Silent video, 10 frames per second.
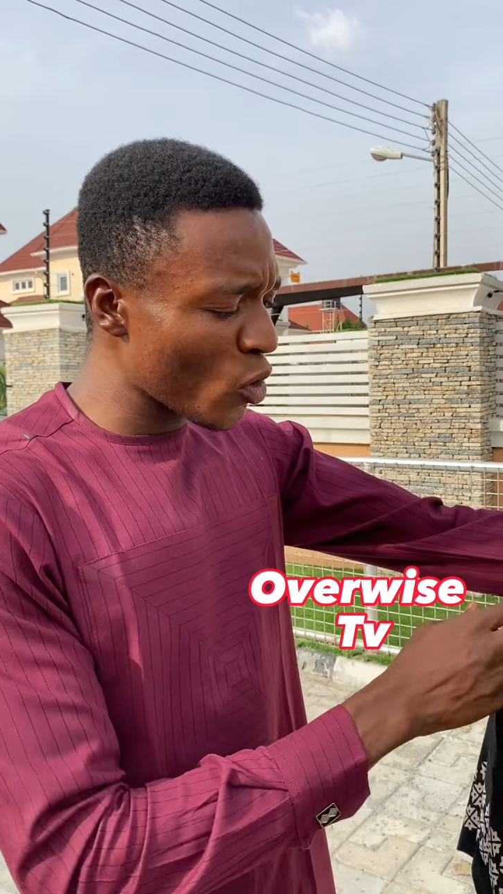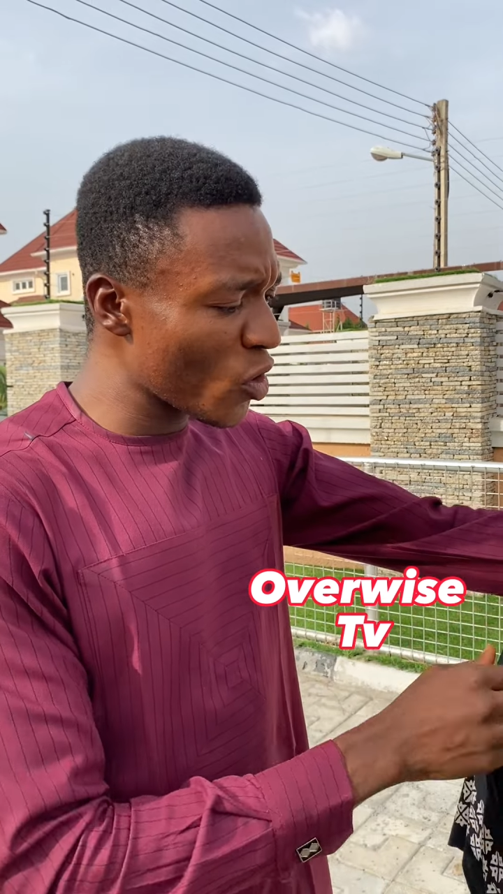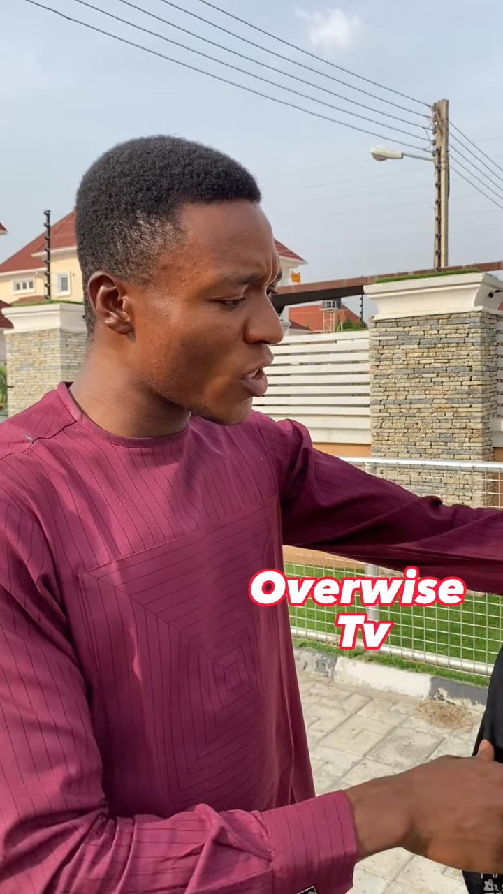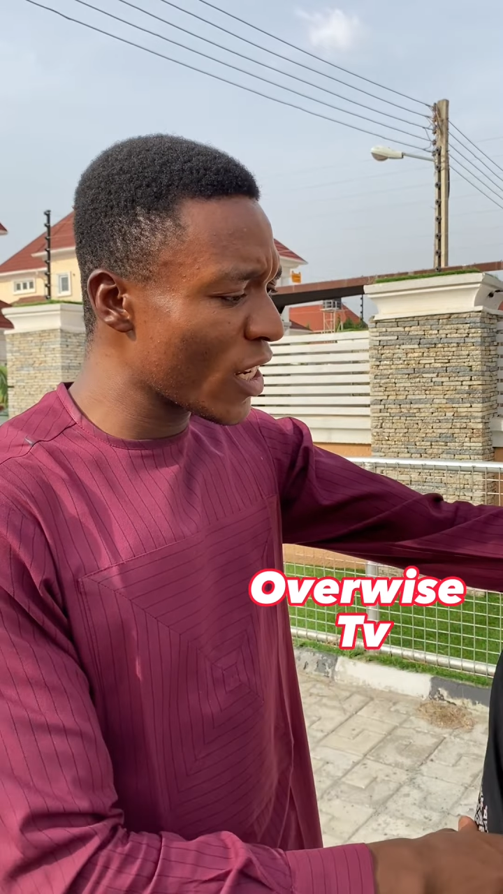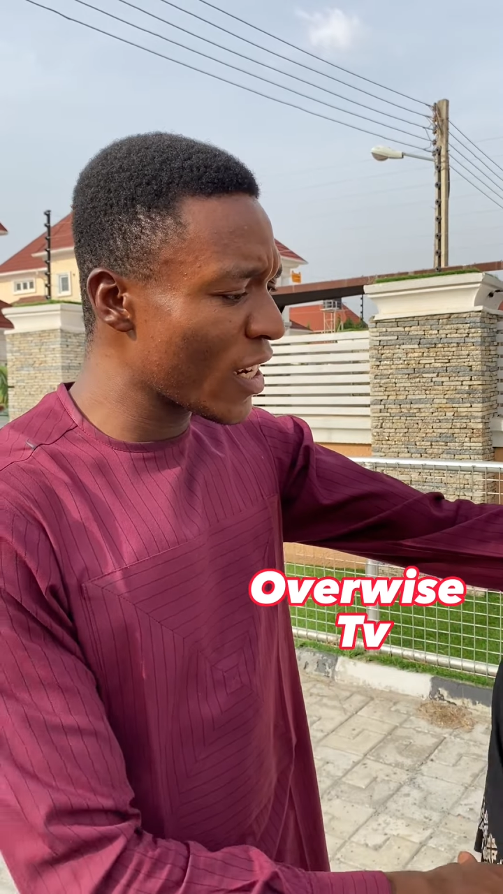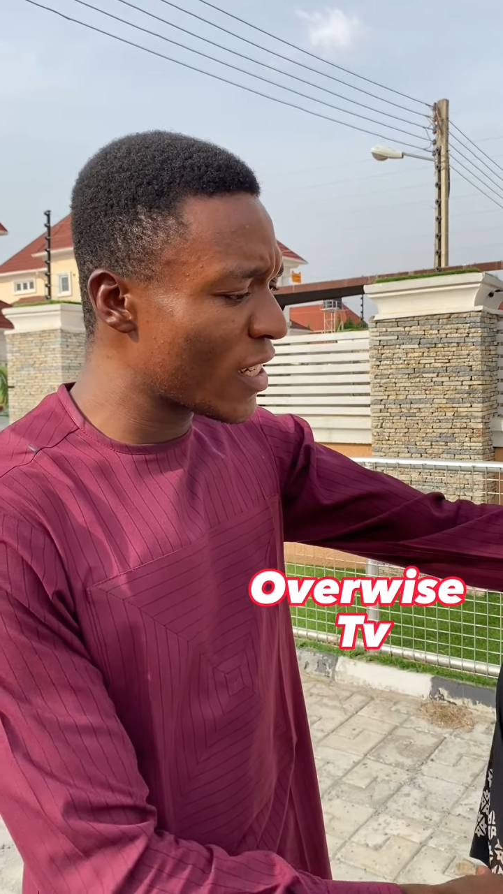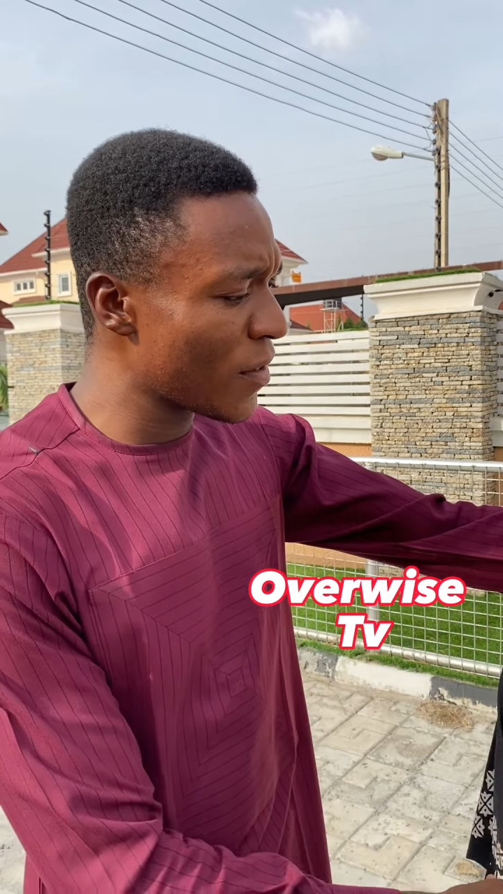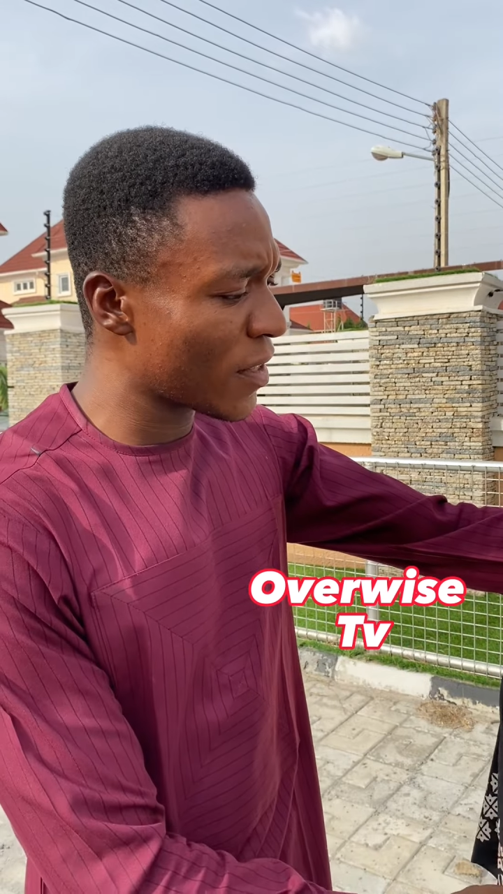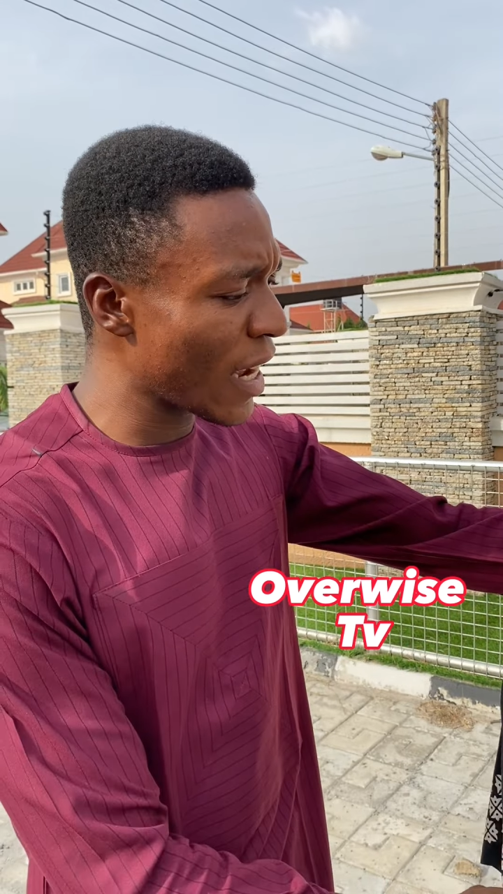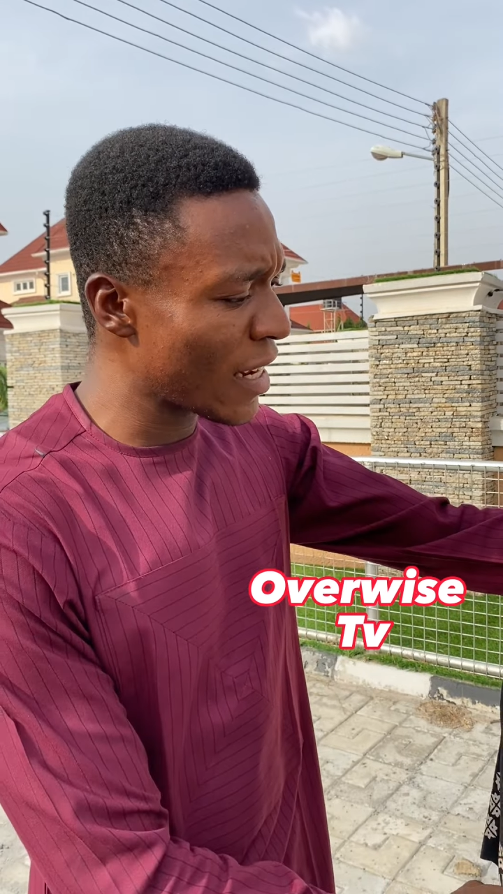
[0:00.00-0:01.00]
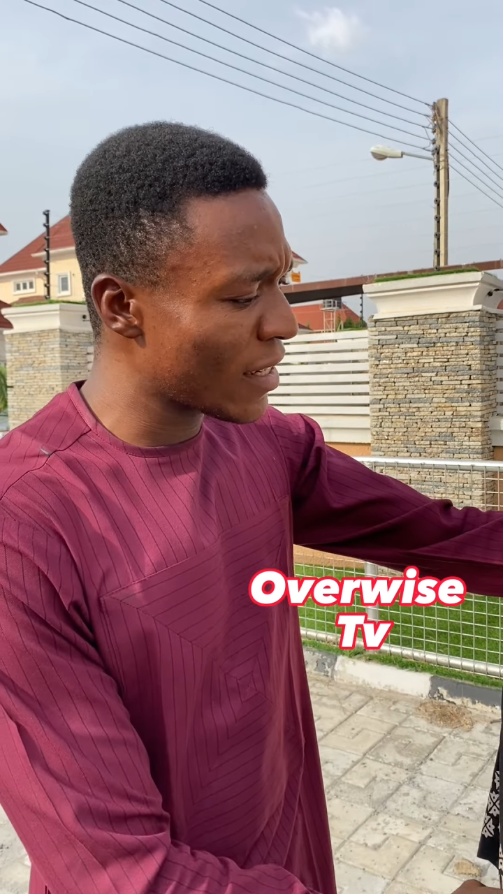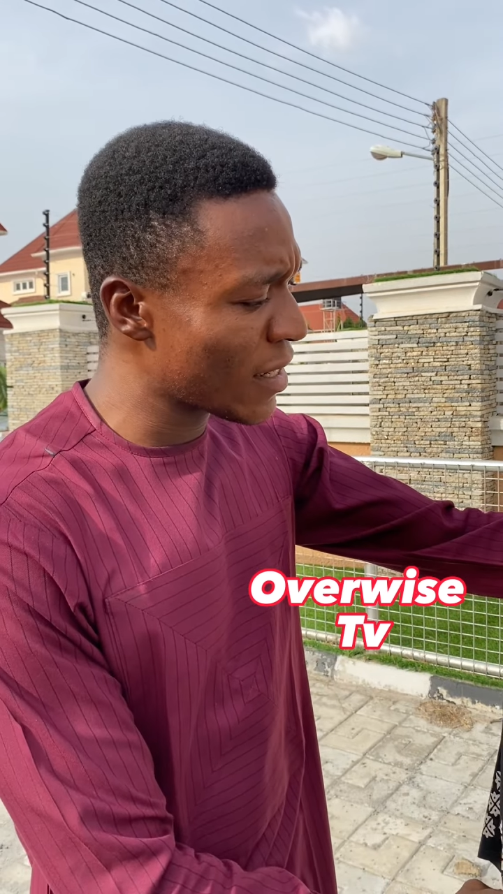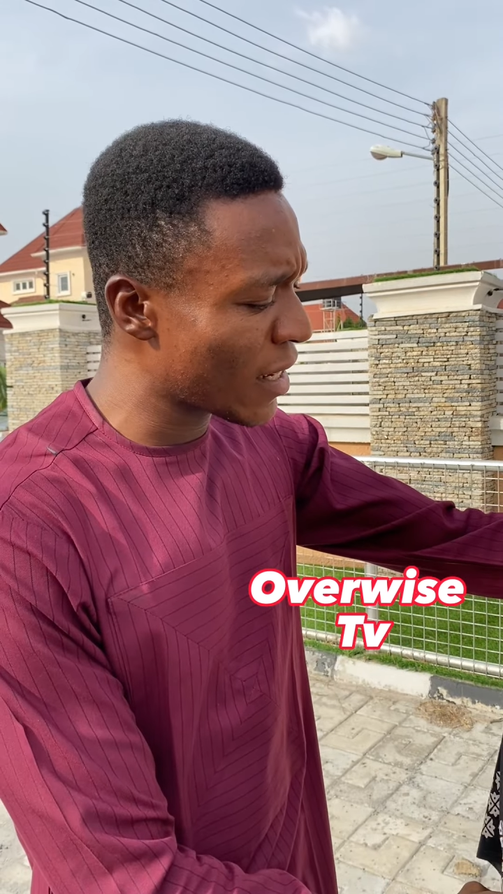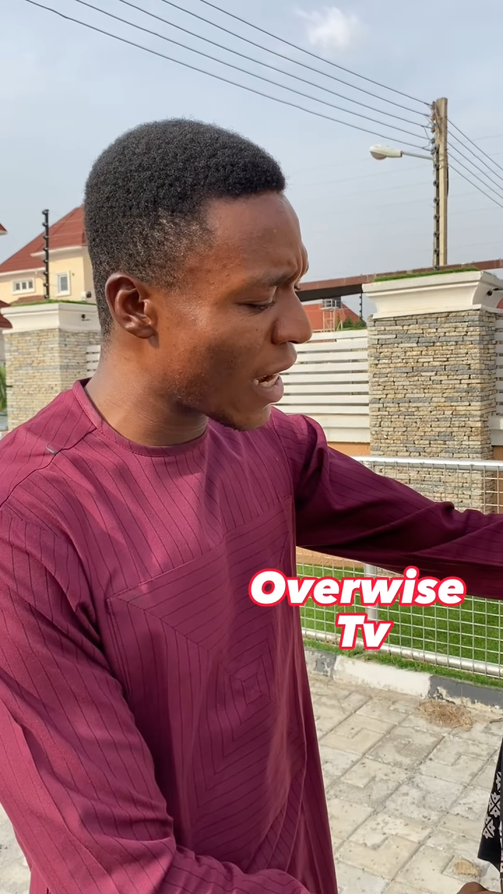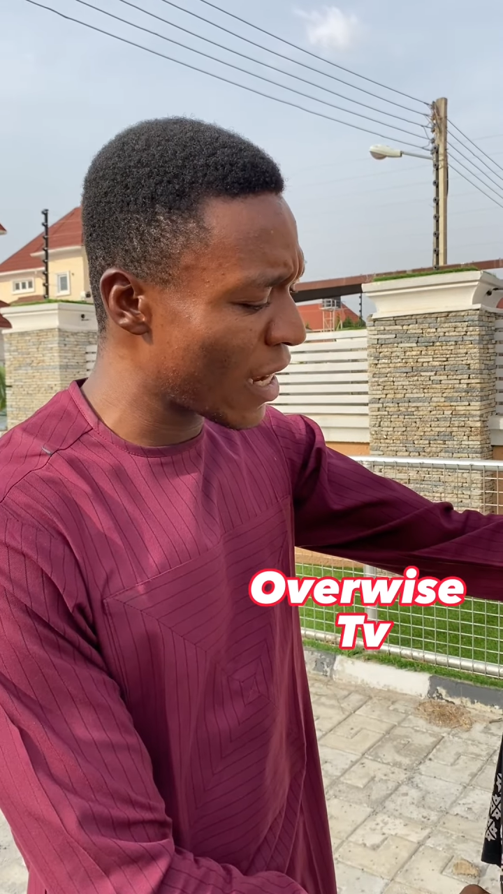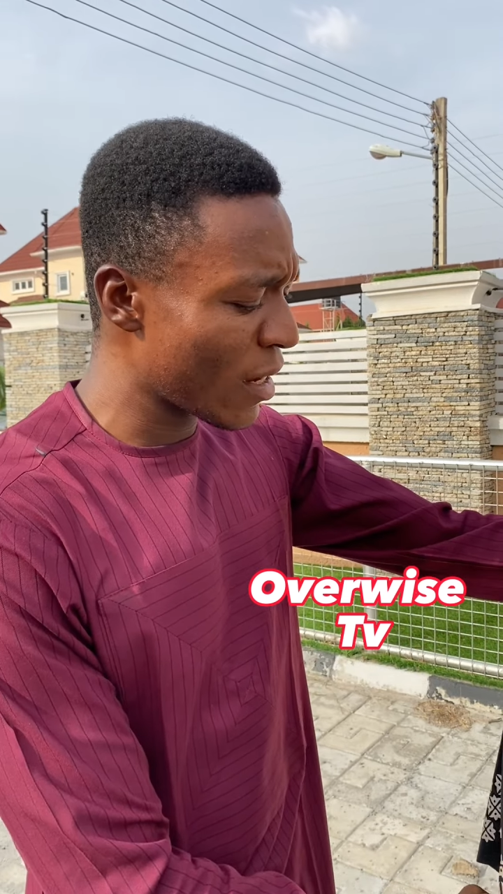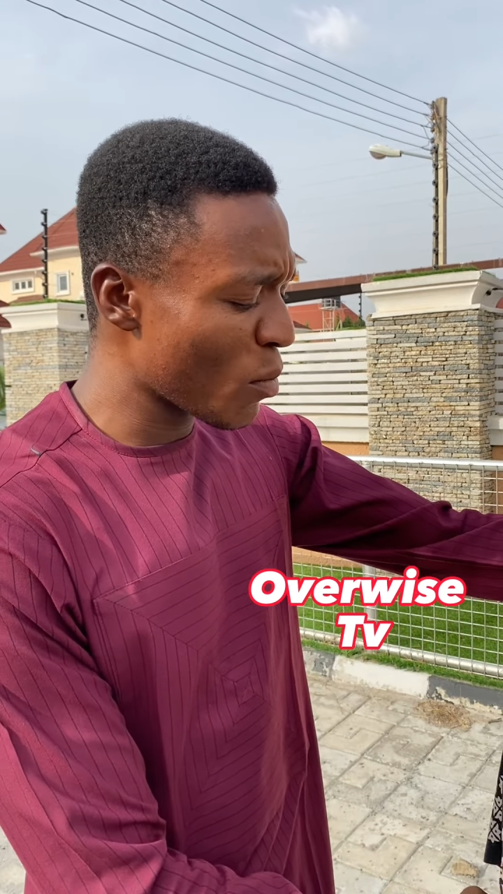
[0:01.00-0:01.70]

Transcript: those negative signs in this guy,